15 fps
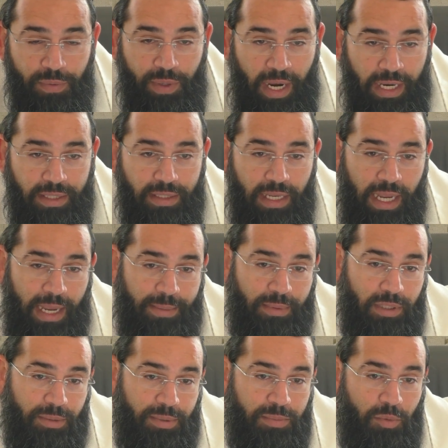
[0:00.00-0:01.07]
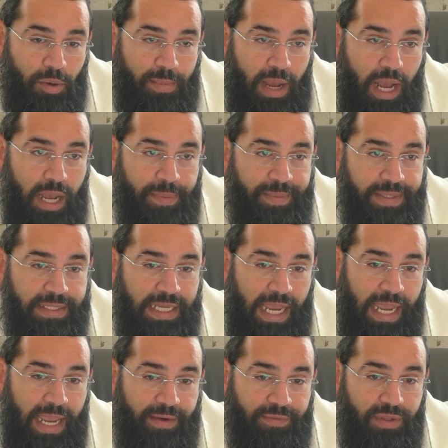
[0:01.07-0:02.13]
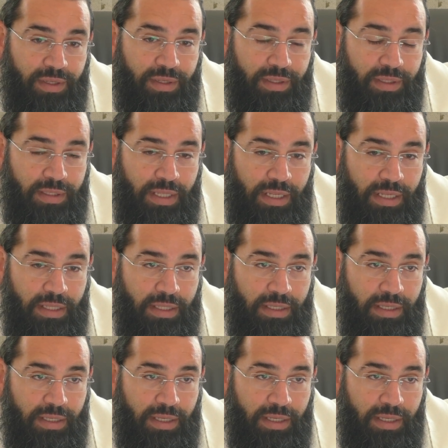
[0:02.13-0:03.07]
right? I'm a little bit more machmir. So I have the